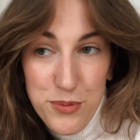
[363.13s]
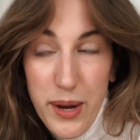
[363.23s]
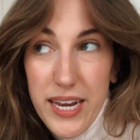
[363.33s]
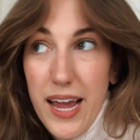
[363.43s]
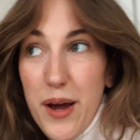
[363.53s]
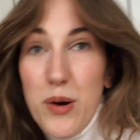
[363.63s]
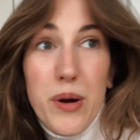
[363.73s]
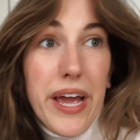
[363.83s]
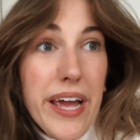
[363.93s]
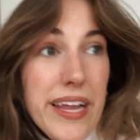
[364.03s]
right now,
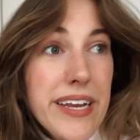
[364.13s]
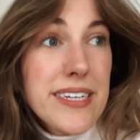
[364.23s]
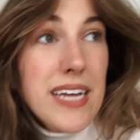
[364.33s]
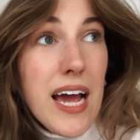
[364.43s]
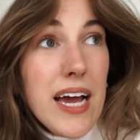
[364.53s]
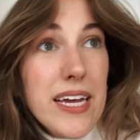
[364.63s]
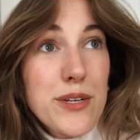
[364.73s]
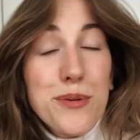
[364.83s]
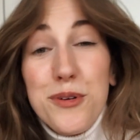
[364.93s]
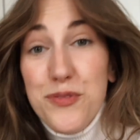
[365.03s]
and I
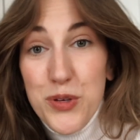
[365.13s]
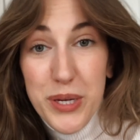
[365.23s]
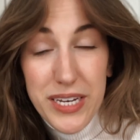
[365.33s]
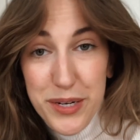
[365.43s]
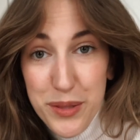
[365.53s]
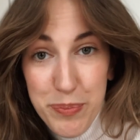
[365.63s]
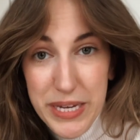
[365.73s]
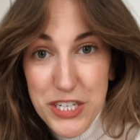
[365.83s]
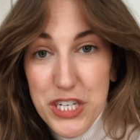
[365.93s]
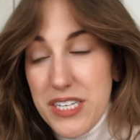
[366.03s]
don't know if you can hear the
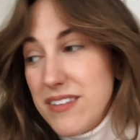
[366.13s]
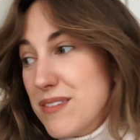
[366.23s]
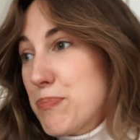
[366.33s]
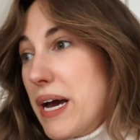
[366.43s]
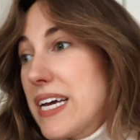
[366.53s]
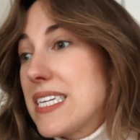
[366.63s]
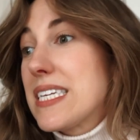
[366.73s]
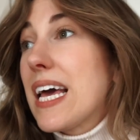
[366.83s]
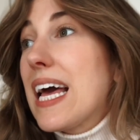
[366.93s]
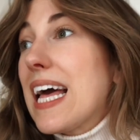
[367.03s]
pigeons, but
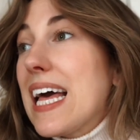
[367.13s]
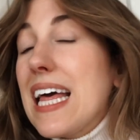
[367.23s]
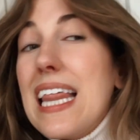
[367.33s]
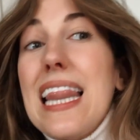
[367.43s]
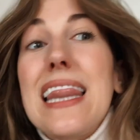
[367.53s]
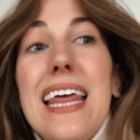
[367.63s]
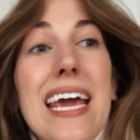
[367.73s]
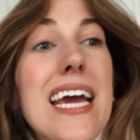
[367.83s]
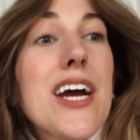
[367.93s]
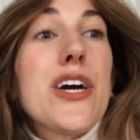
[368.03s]

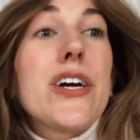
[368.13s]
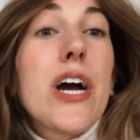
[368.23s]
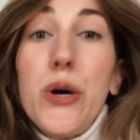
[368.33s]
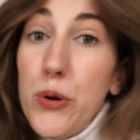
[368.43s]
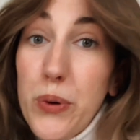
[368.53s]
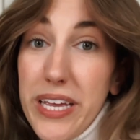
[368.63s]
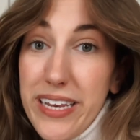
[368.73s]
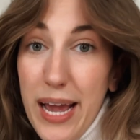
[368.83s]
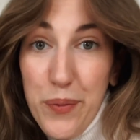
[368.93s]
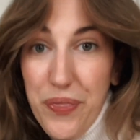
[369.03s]
they're
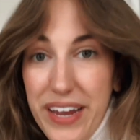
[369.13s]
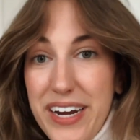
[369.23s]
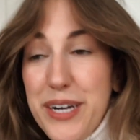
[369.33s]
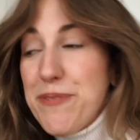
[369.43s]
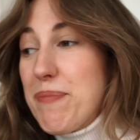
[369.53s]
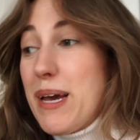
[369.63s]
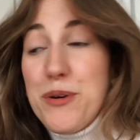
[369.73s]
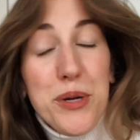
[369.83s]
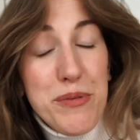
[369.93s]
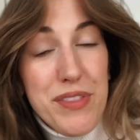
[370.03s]
a-hooing out there. I
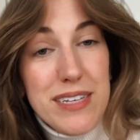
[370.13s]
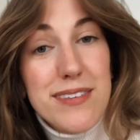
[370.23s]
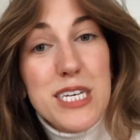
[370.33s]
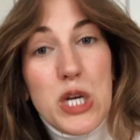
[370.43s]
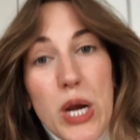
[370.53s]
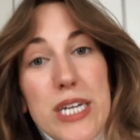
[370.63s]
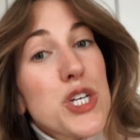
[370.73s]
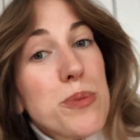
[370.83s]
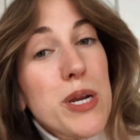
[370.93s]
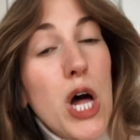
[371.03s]
don't know if that's the correct
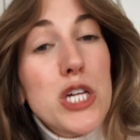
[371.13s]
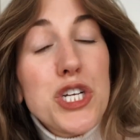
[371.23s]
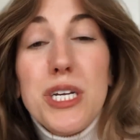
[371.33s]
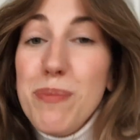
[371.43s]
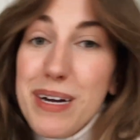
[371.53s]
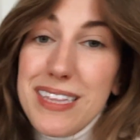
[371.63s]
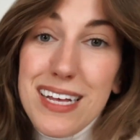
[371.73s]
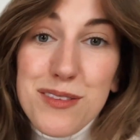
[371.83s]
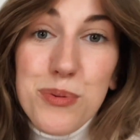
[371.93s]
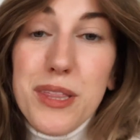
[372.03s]
terminology, but
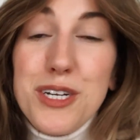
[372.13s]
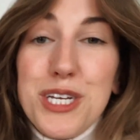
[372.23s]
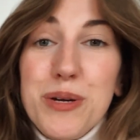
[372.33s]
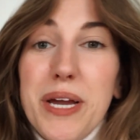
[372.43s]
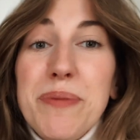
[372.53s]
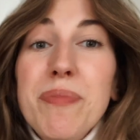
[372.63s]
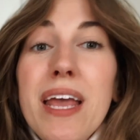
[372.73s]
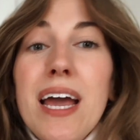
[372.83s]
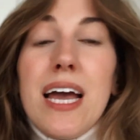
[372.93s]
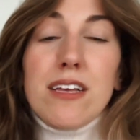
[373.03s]
that's what they're doing.
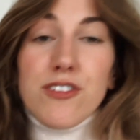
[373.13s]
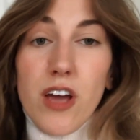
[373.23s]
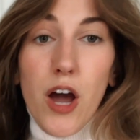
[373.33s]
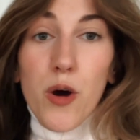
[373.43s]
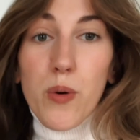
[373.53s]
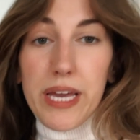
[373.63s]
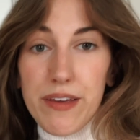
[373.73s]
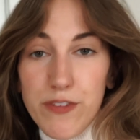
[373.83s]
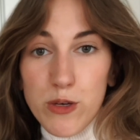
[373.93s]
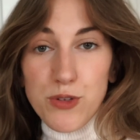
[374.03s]
So
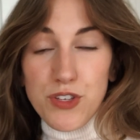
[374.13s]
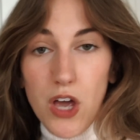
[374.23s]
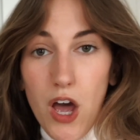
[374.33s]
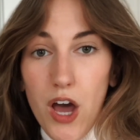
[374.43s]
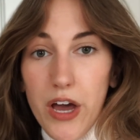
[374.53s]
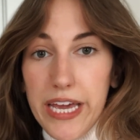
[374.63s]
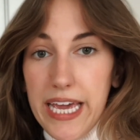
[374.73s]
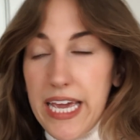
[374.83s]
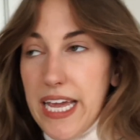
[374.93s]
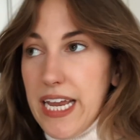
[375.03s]
if you saw
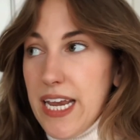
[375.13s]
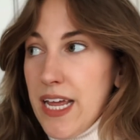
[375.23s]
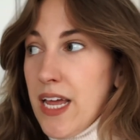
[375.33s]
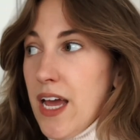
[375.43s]
in,